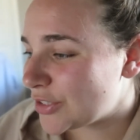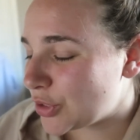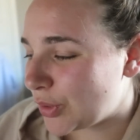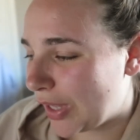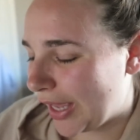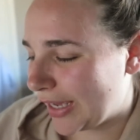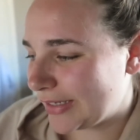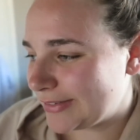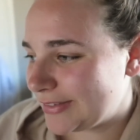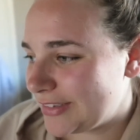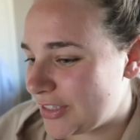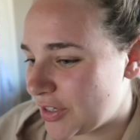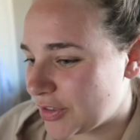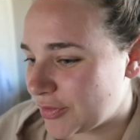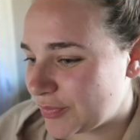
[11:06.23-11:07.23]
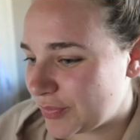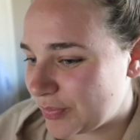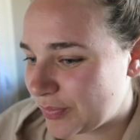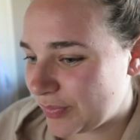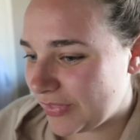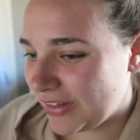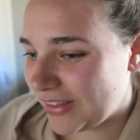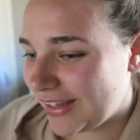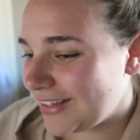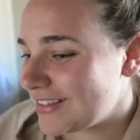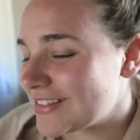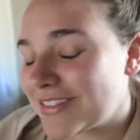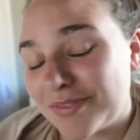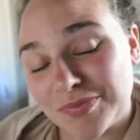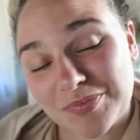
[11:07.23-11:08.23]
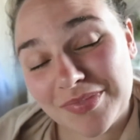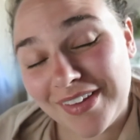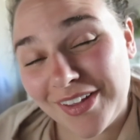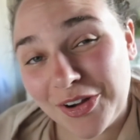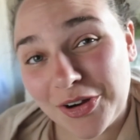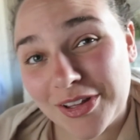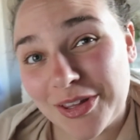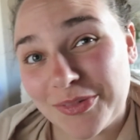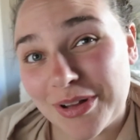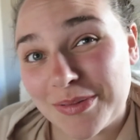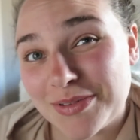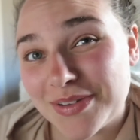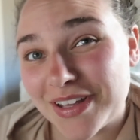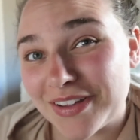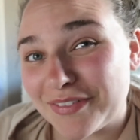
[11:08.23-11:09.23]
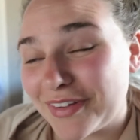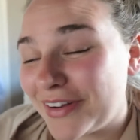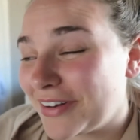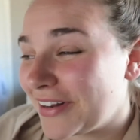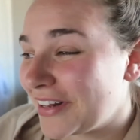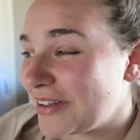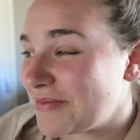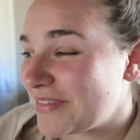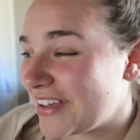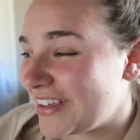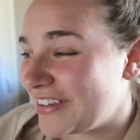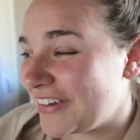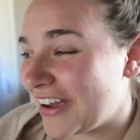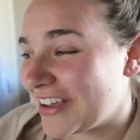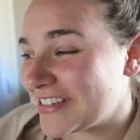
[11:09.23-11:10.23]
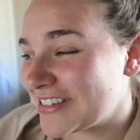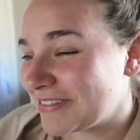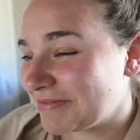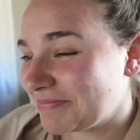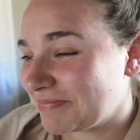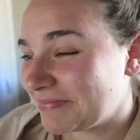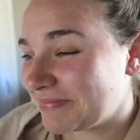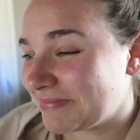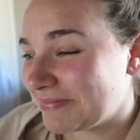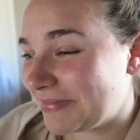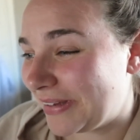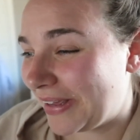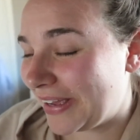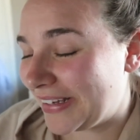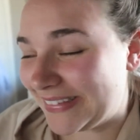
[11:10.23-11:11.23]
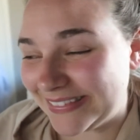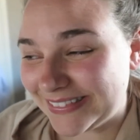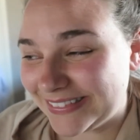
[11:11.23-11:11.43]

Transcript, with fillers: So yeah, so that's currently what I'm doing. I figured I'd update you guys, but yeah,